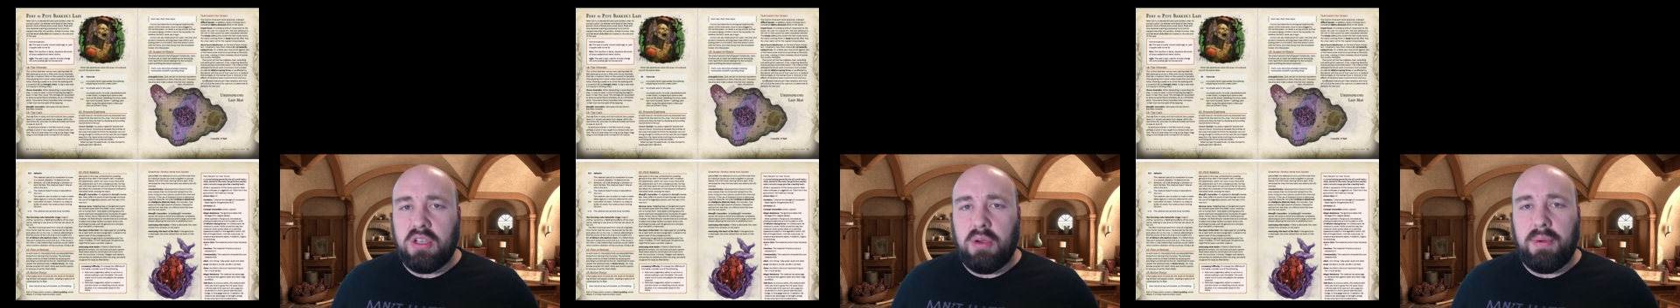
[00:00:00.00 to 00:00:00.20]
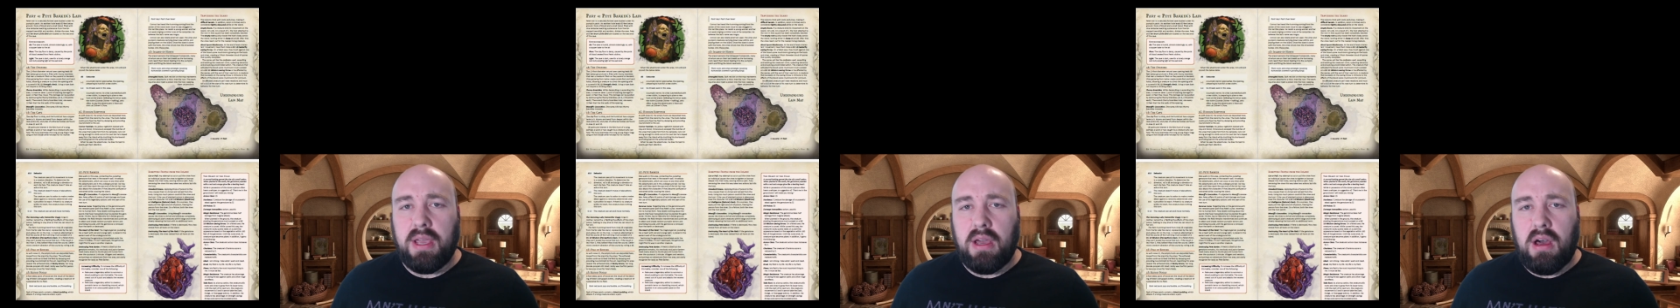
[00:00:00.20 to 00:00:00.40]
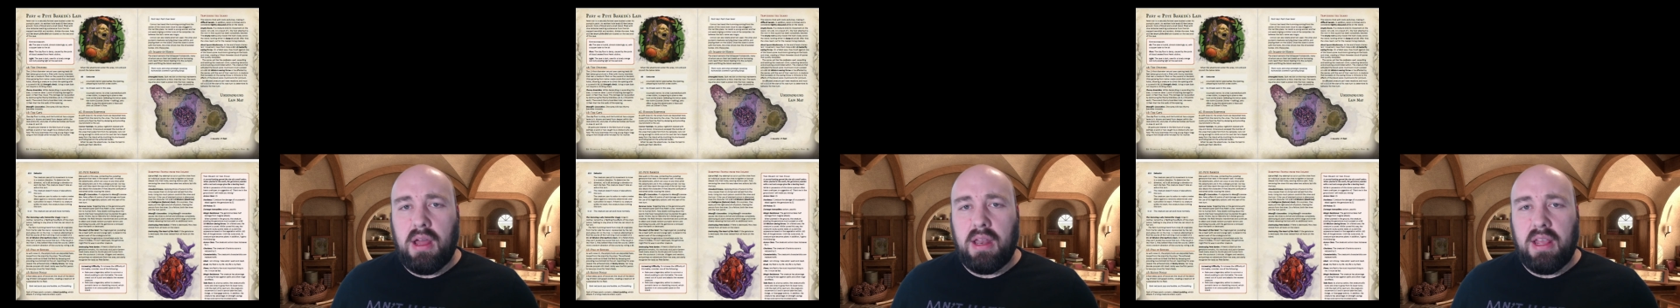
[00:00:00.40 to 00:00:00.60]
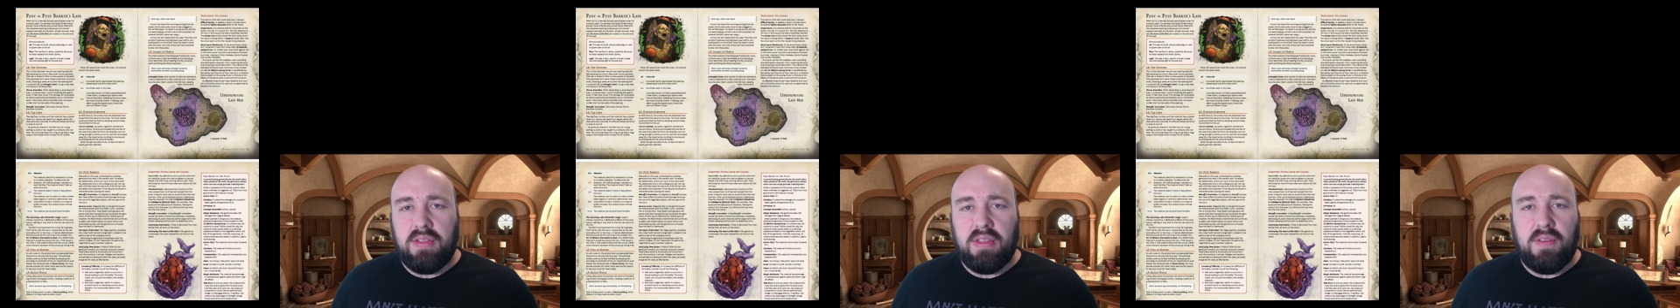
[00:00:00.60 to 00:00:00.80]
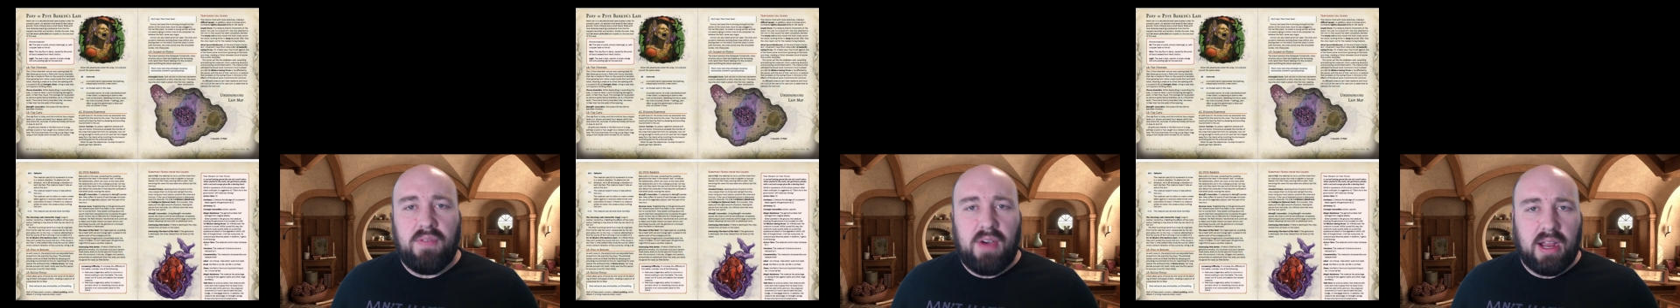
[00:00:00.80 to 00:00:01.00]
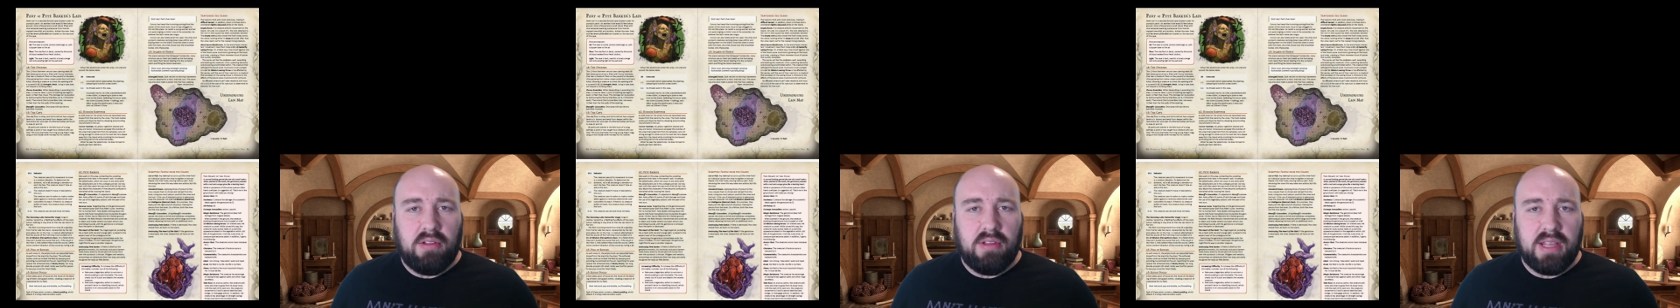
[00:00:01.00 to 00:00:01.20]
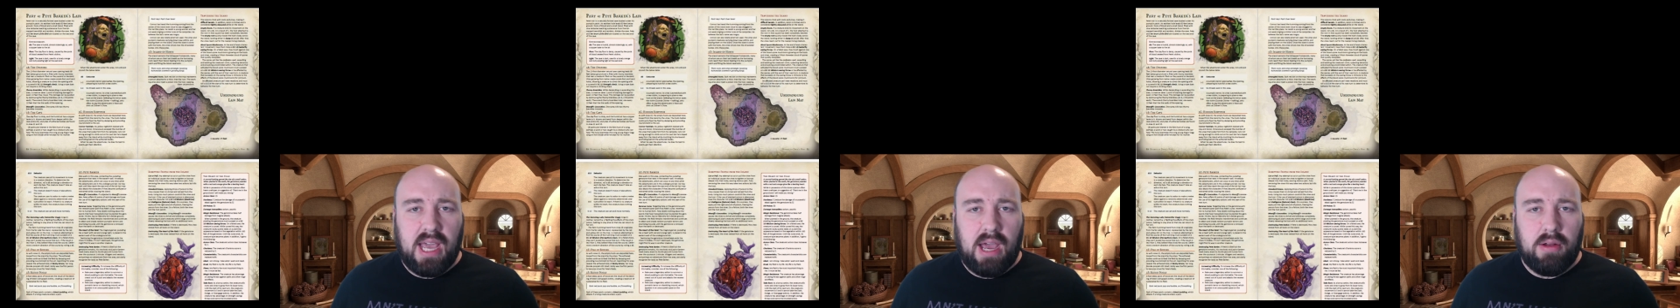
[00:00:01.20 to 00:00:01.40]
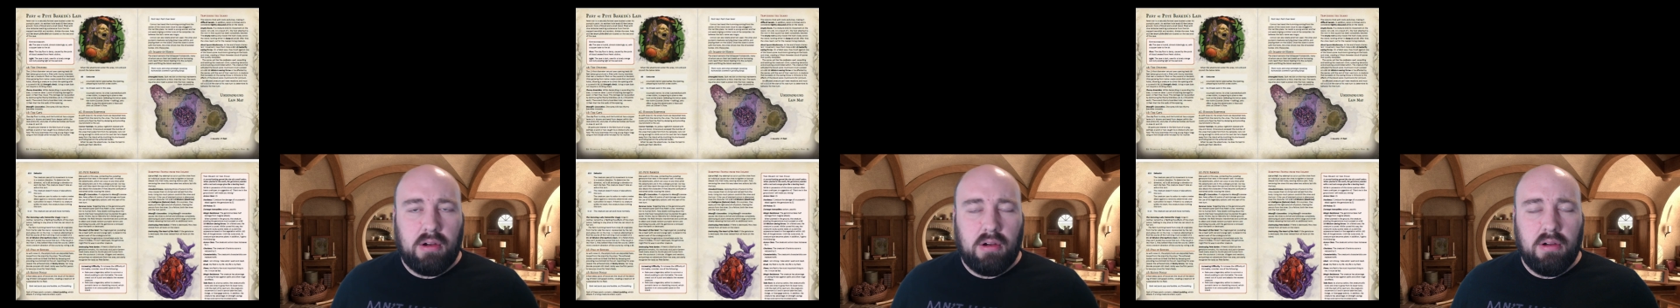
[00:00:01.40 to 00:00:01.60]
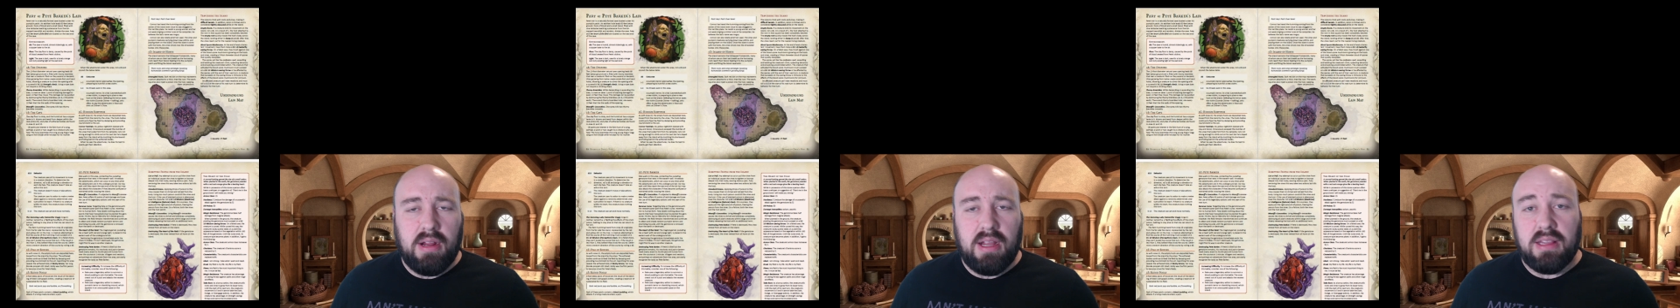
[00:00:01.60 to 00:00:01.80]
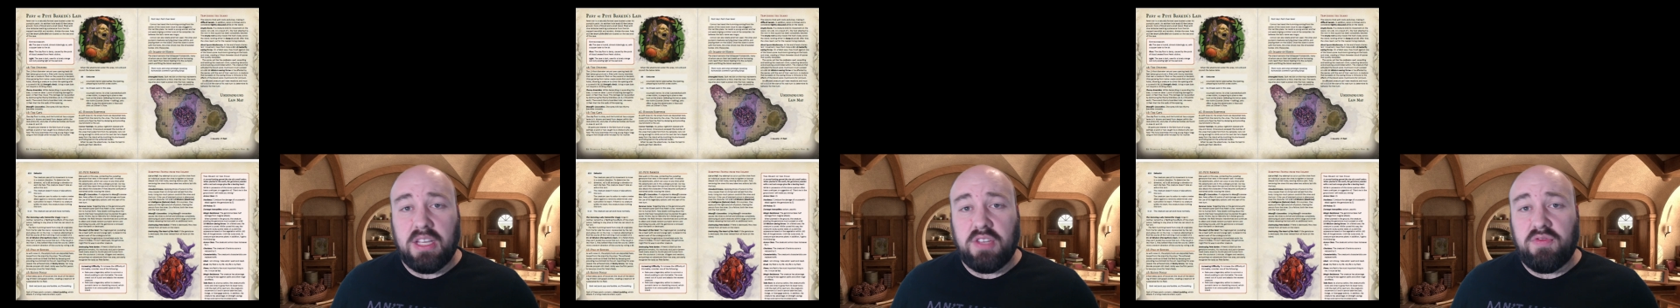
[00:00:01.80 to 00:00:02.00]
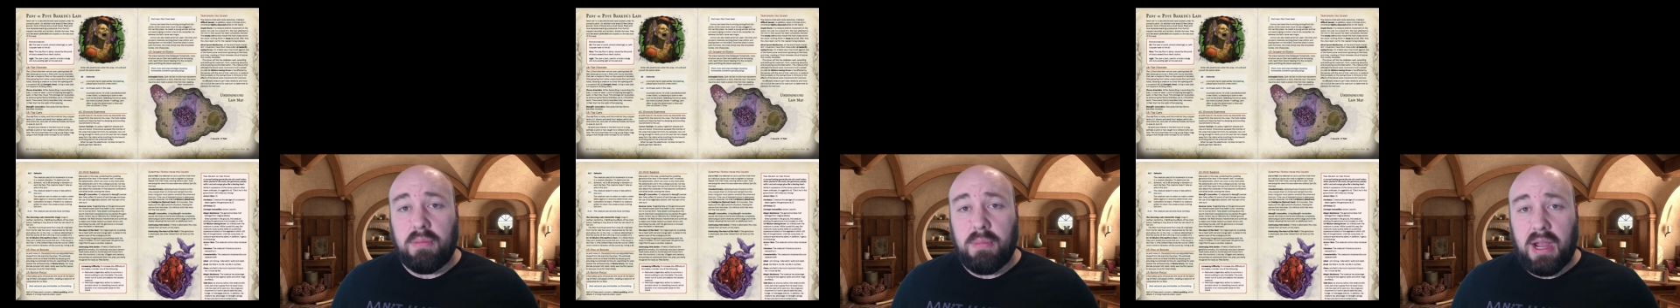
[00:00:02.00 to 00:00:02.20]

going on in the final encounter, at least for my